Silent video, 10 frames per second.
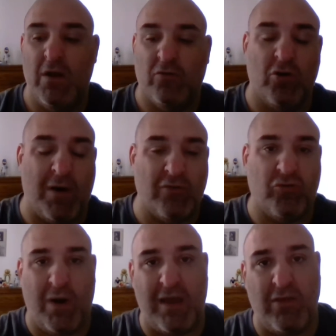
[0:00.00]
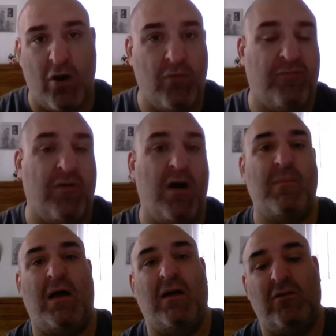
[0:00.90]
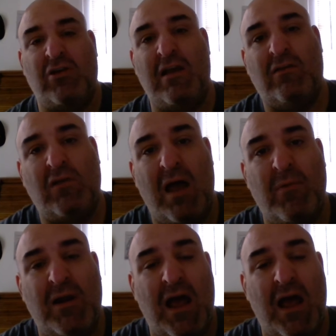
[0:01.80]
2 months away though from Chase Diamond,